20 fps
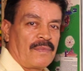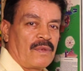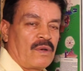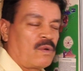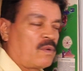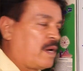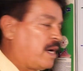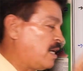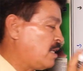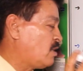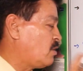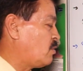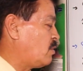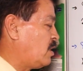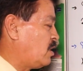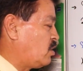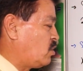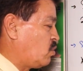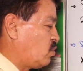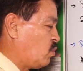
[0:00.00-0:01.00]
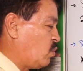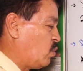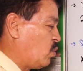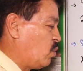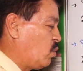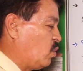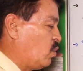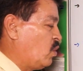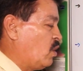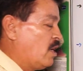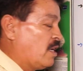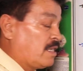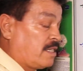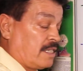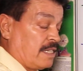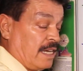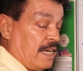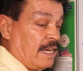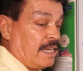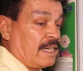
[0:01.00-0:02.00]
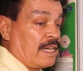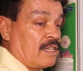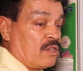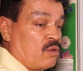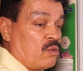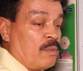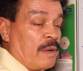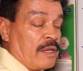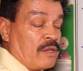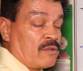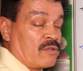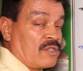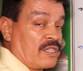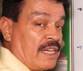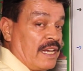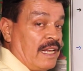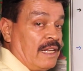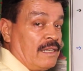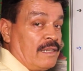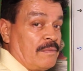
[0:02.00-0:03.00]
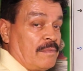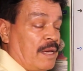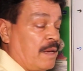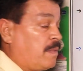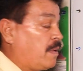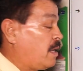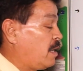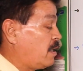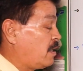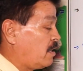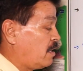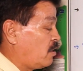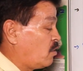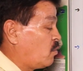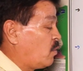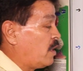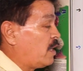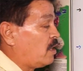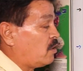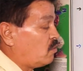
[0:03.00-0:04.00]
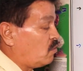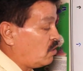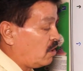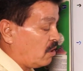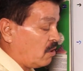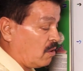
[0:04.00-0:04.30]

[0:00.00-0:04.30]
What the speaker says: Alright, you need to check and do by yourself. Maybe you want to do